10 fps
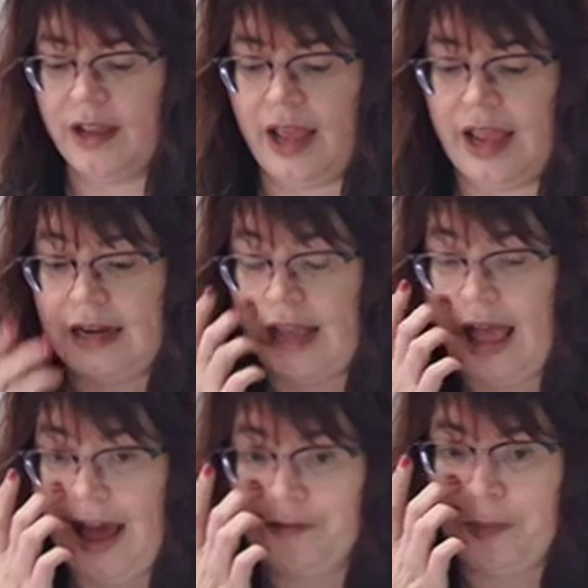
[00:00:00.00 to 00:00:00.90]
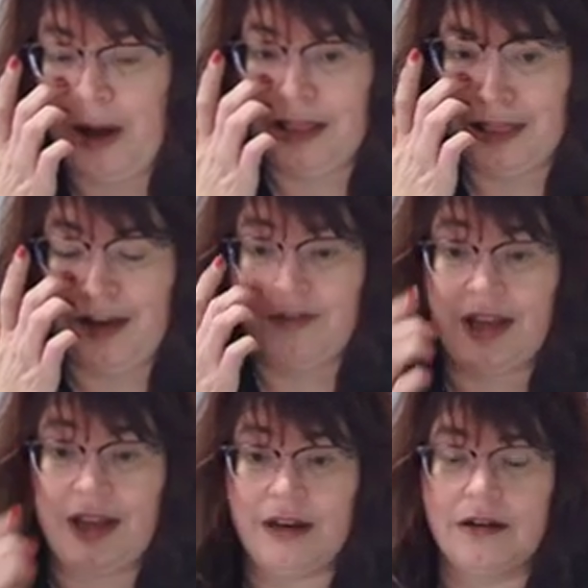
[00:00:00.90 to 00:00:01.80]
8.5 by 11
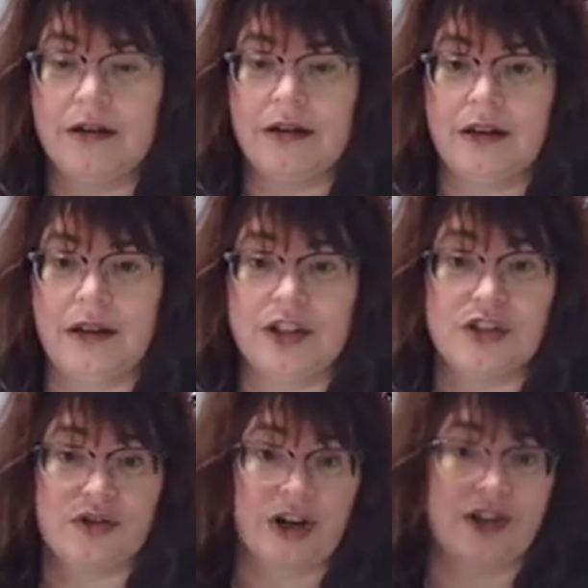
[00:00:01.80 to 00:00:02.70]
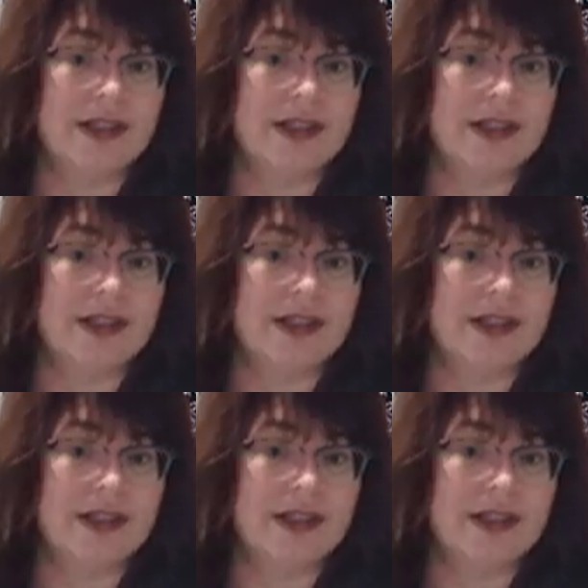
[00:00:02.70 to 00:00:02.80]
instructions.